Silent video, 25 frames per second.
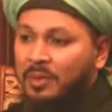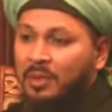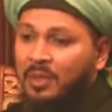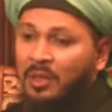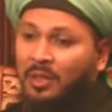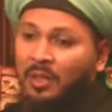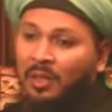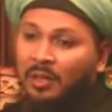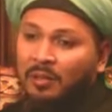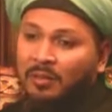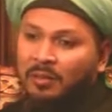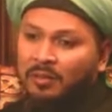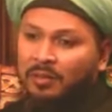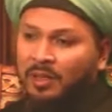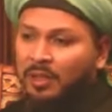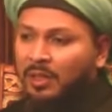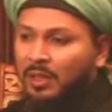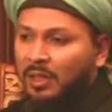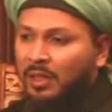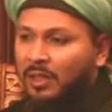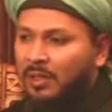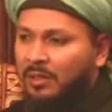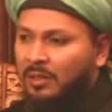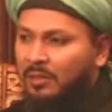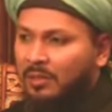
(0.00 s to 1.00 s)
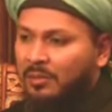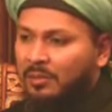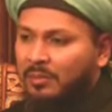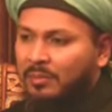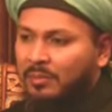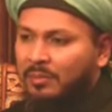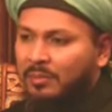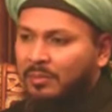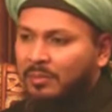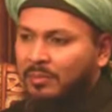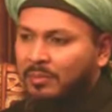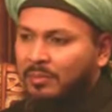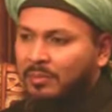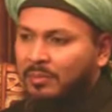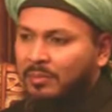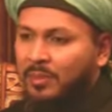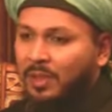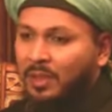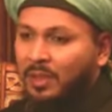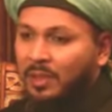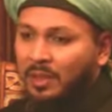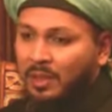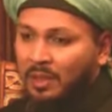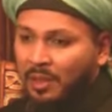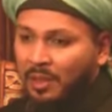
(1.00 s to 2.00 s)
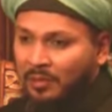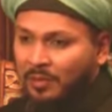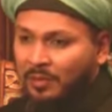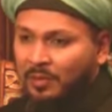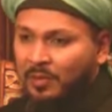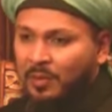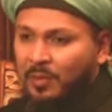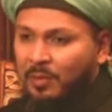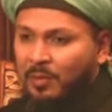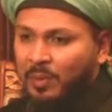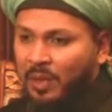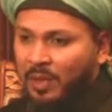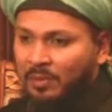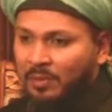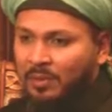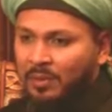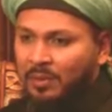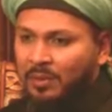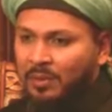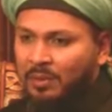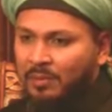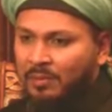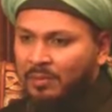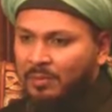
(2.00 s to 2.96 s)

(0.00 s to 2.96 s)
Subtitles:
the love of Allah and the love of the Prophet.